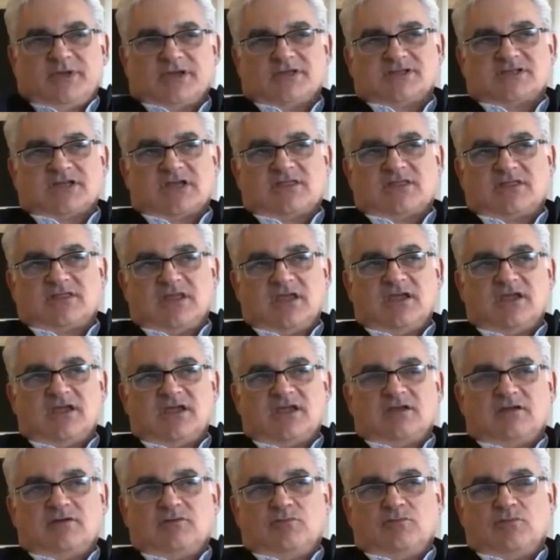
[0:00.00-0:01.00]
because I think
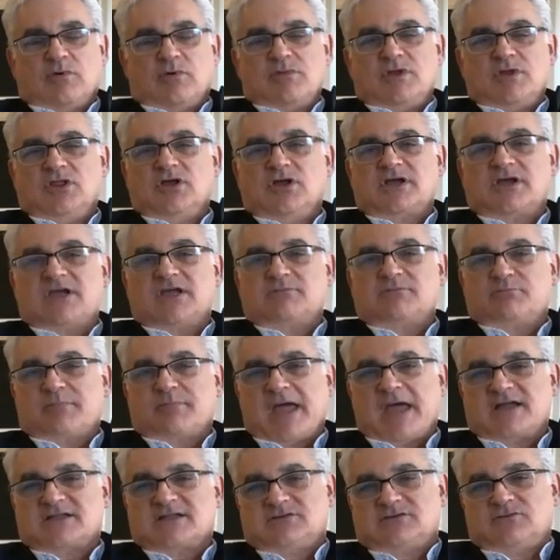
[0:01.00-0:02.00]
when we look at
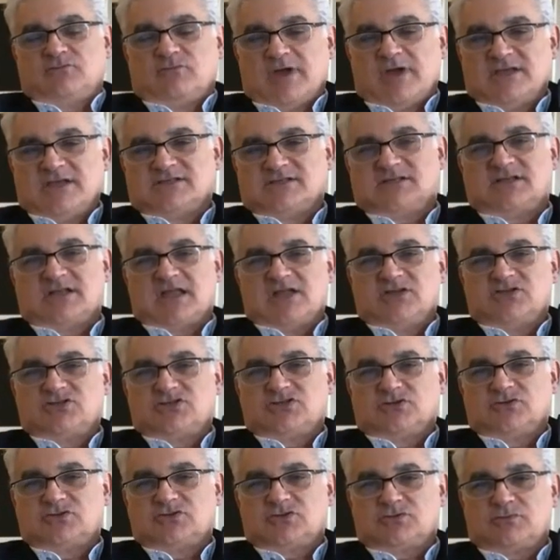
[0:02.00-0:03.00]
back to
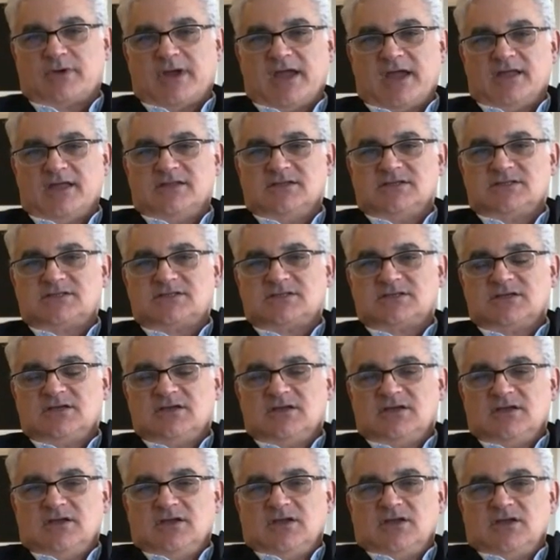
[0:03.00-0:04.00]
residential trends,
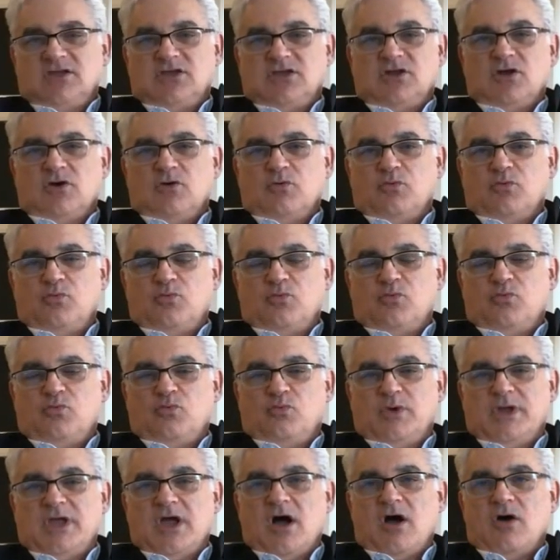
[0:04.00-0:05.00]
you know,
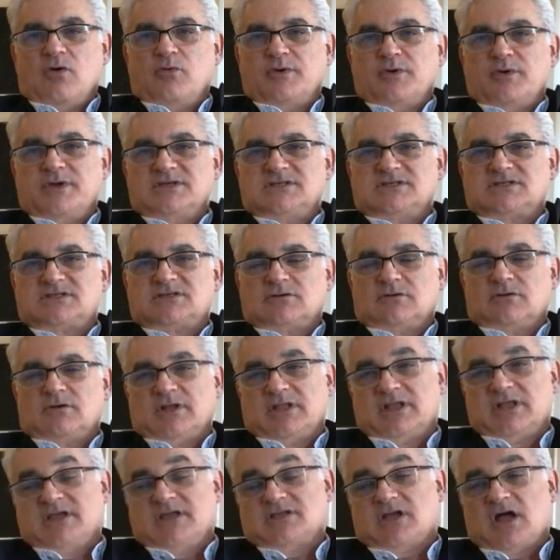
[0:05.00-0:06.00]
we always, or
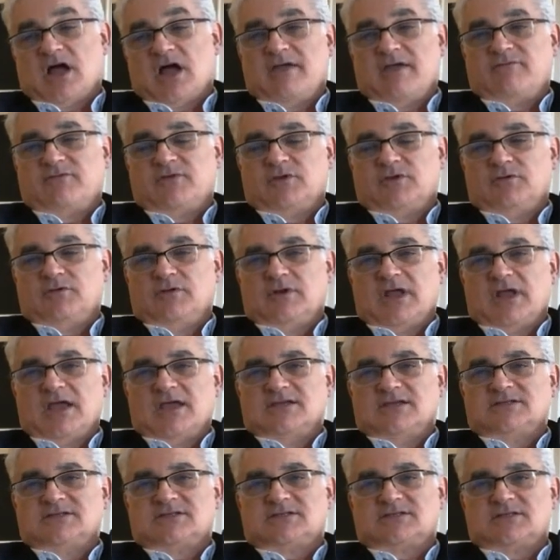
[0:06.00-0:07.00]
I viewed
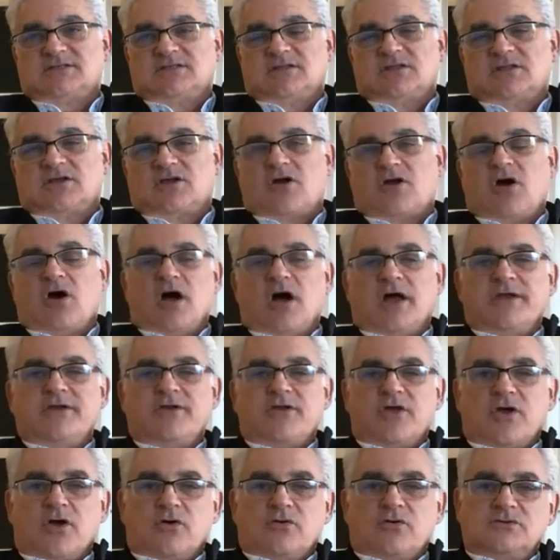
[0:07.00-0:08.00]
as the
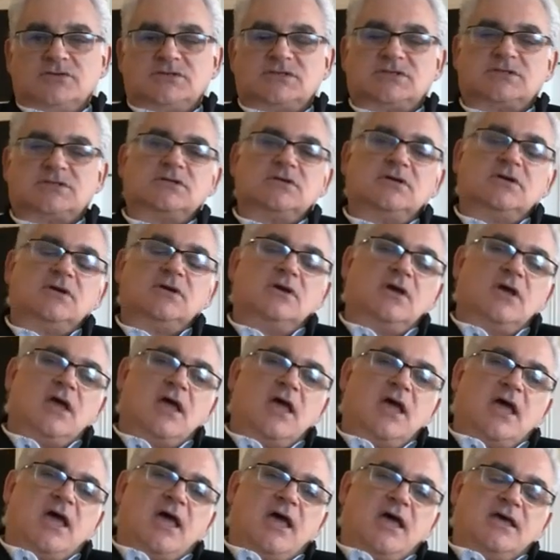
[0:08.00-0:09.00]
condos
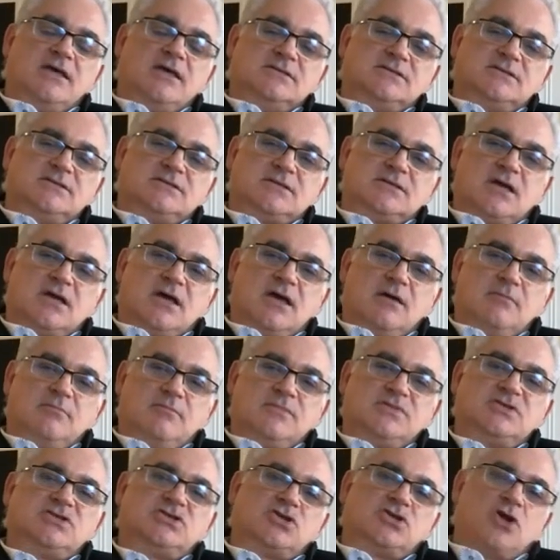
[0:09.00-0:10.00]
as
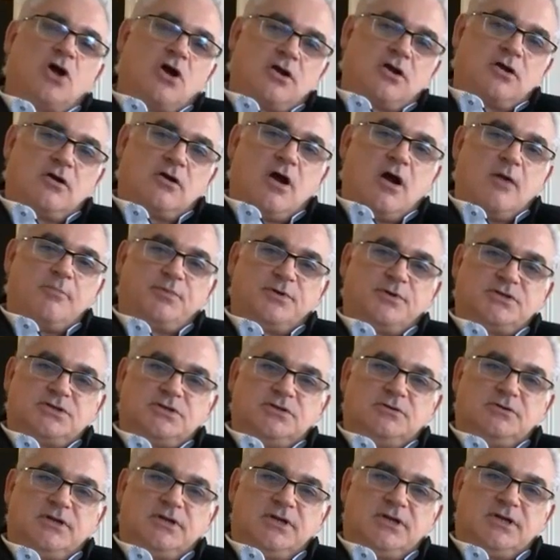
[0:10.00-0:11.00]
starter
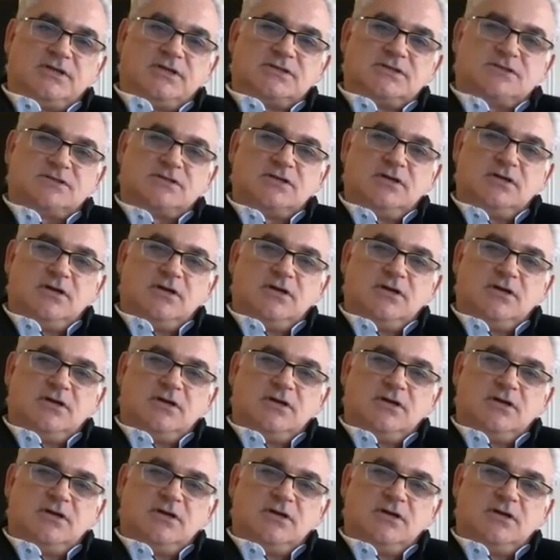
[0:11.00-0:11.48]
opportunities.